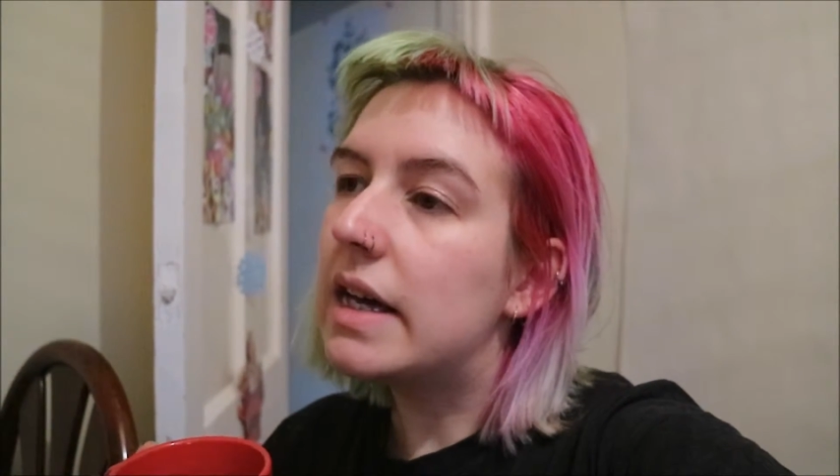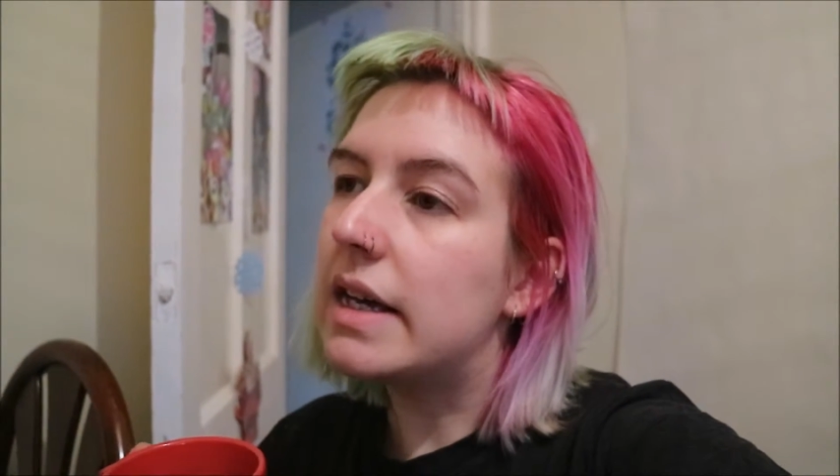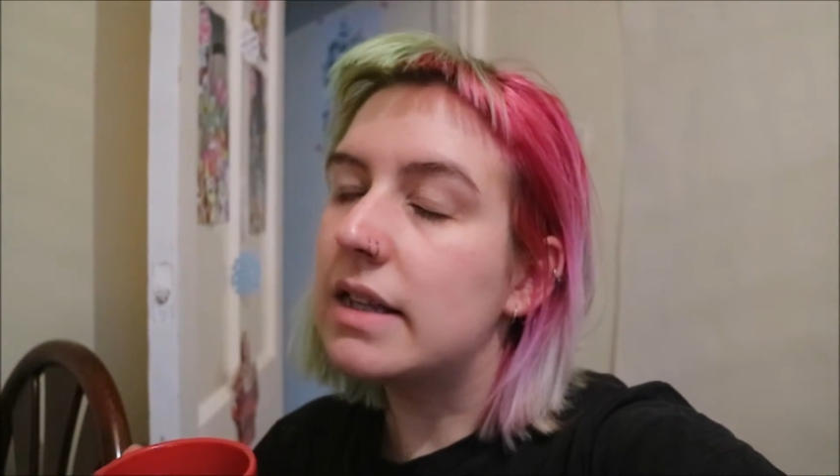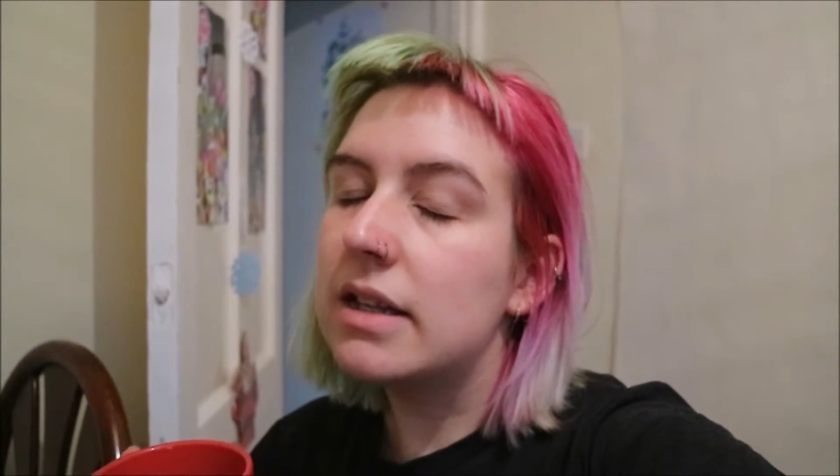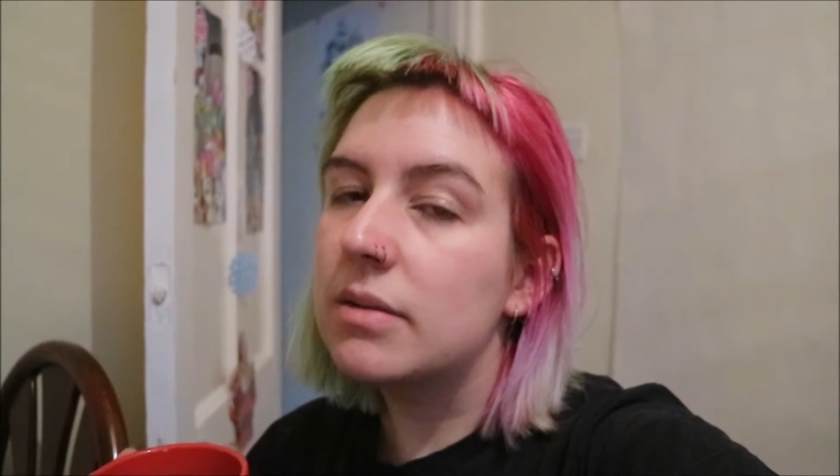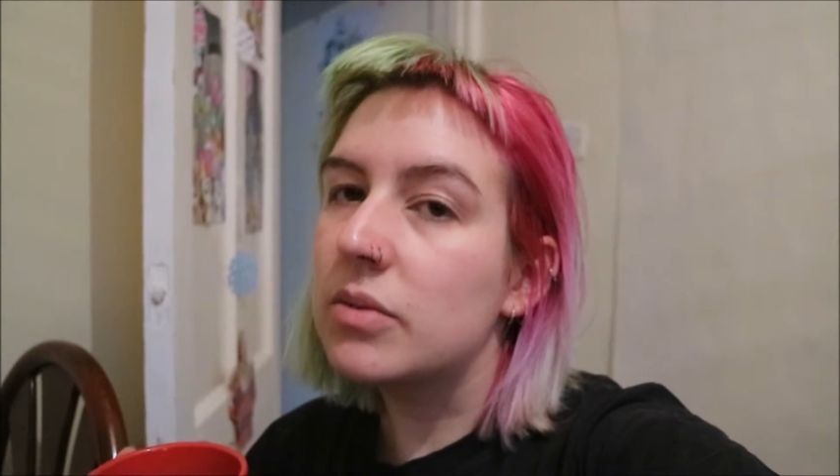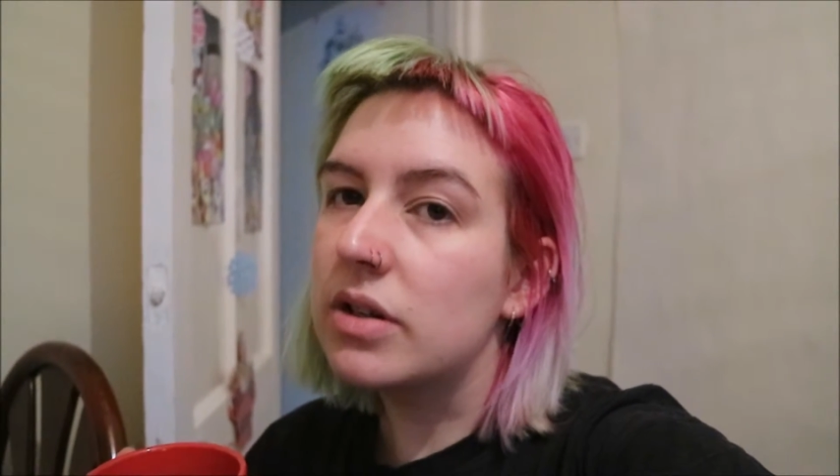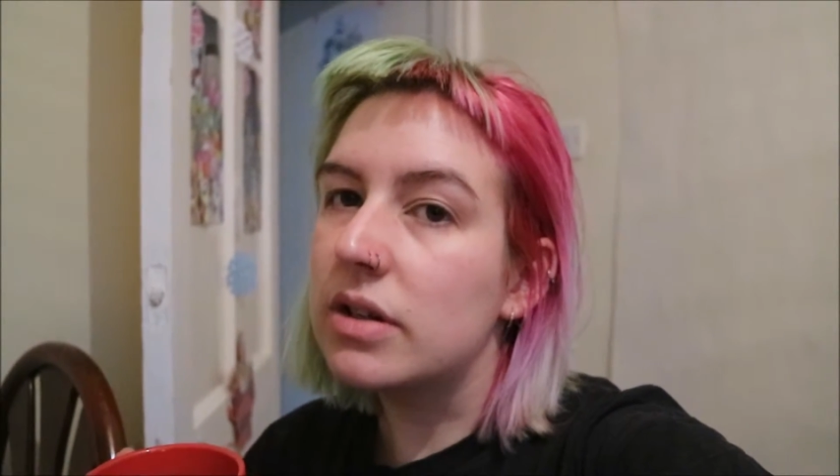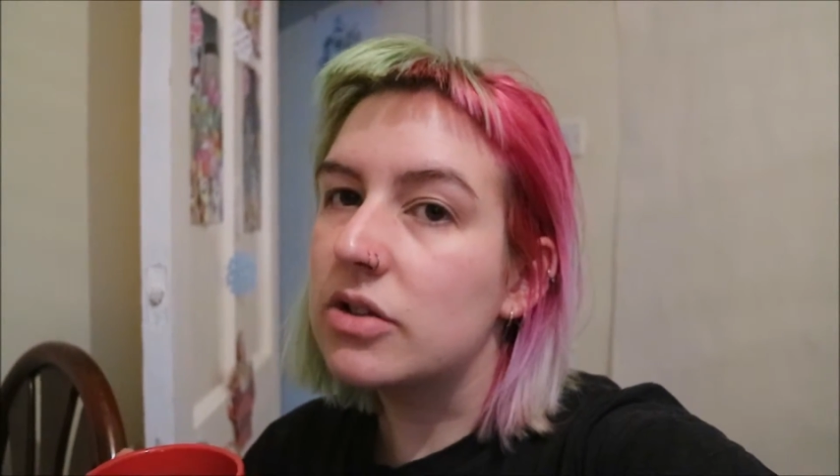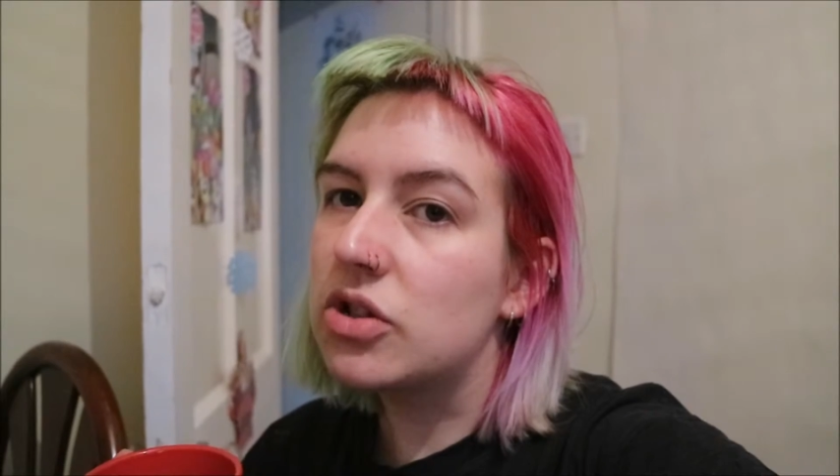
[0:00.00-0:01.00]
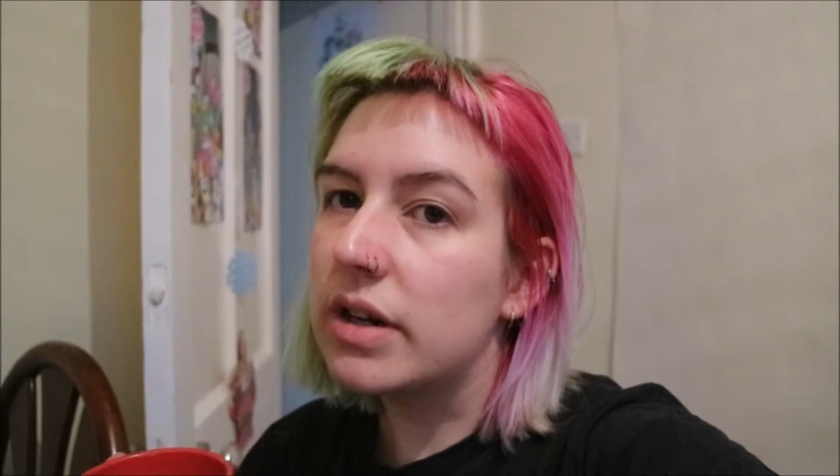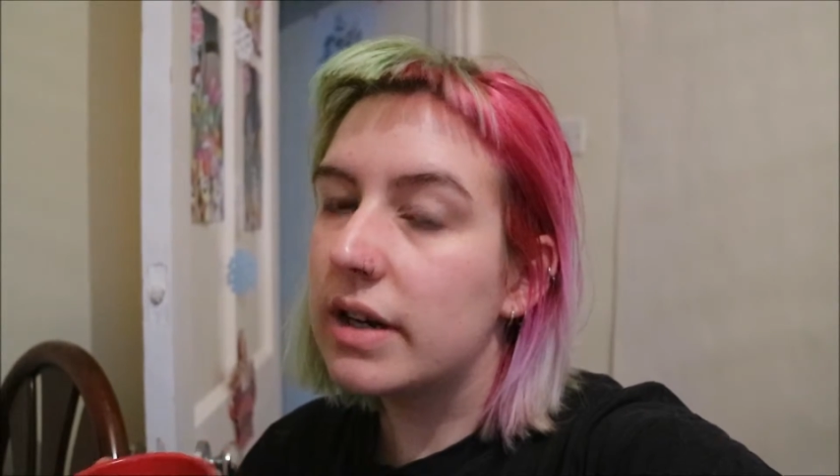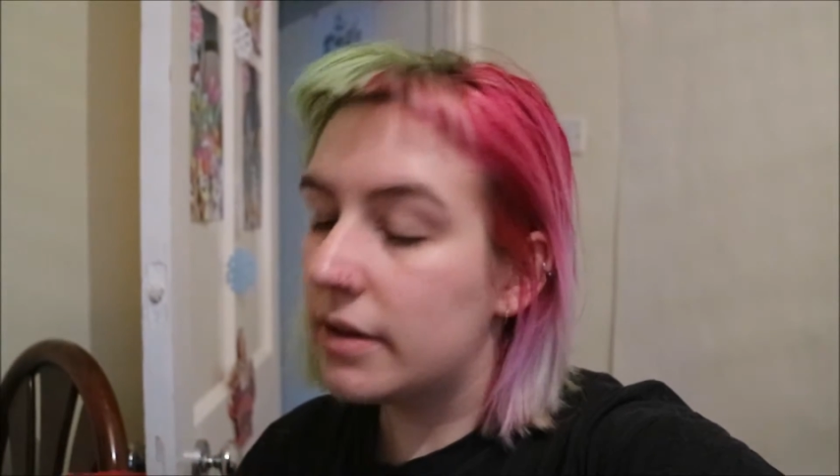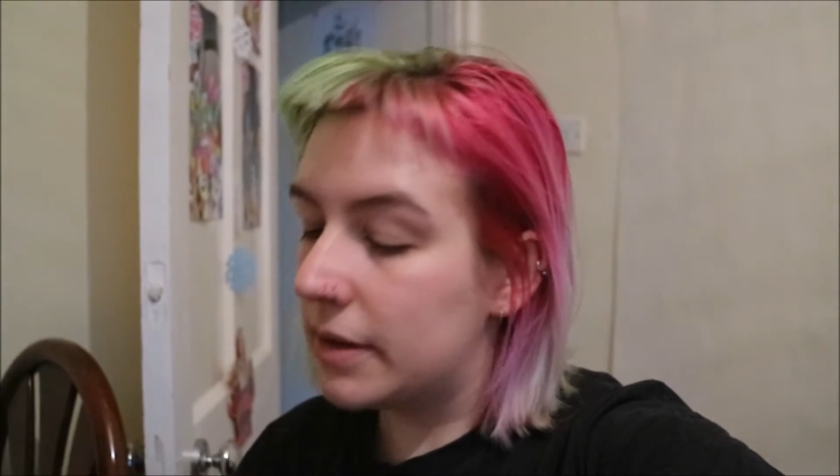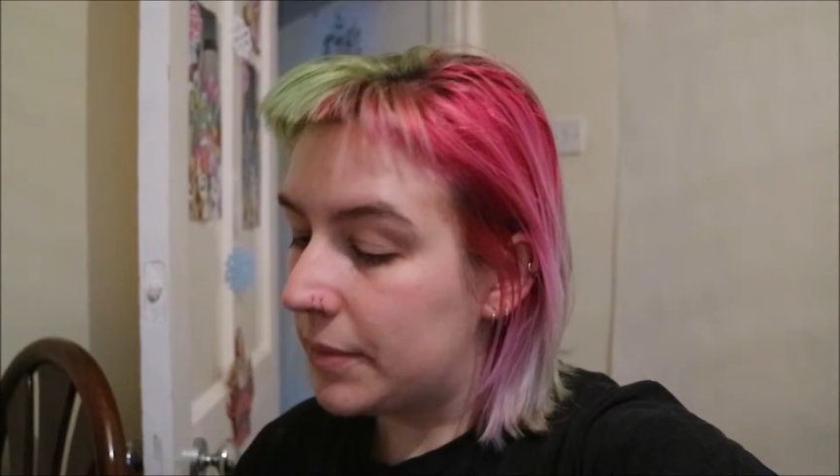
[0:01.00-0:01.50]
and then I'm gonna try
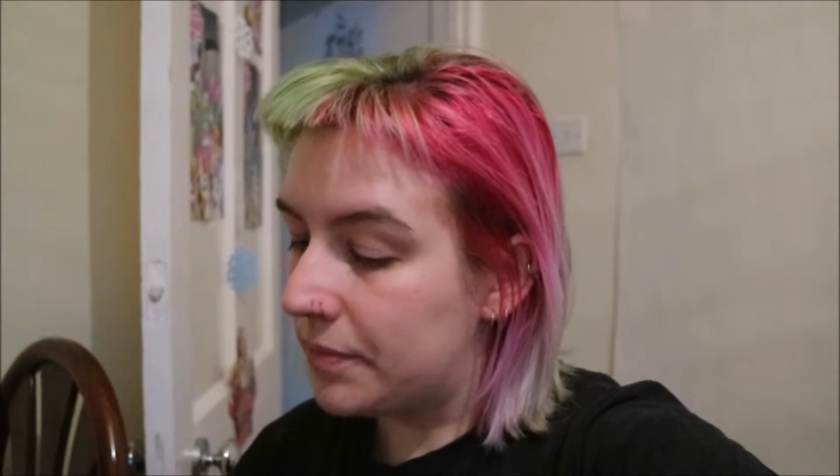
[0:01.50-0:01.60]
and